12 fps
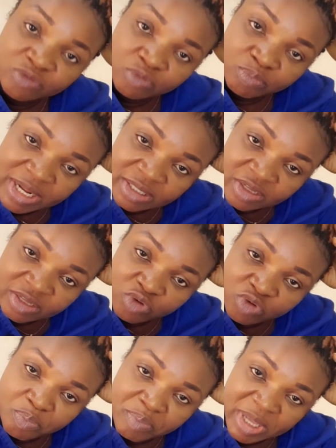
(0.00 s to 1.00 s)
breast
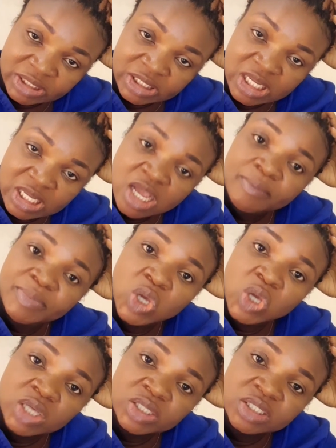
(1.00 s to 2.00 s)
development,
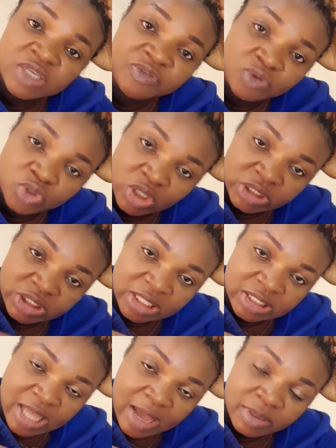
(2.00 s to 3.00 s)
because if you don't
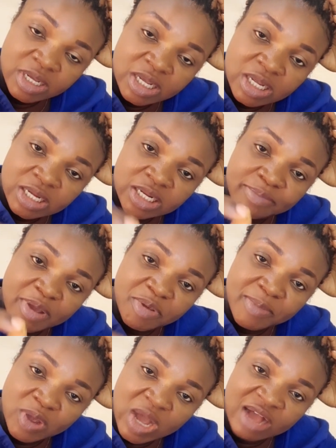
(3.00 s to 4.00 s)
take that, the baby
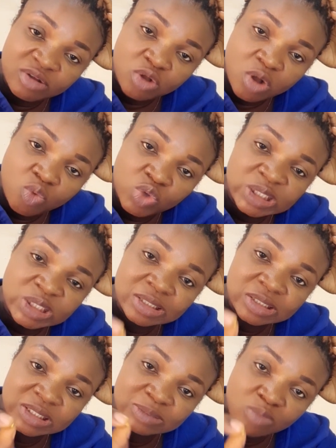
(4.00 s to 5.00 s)
may come
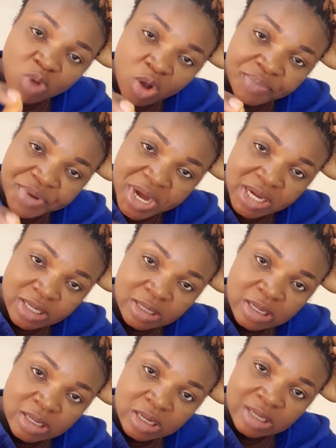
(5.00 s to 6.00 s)
with small
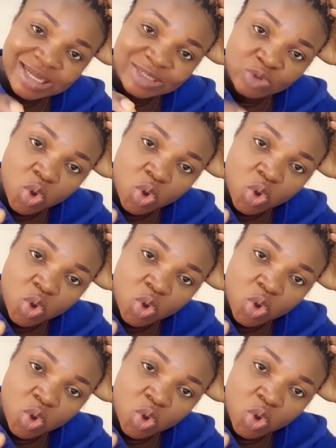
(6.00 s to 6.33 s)
brain. That's what we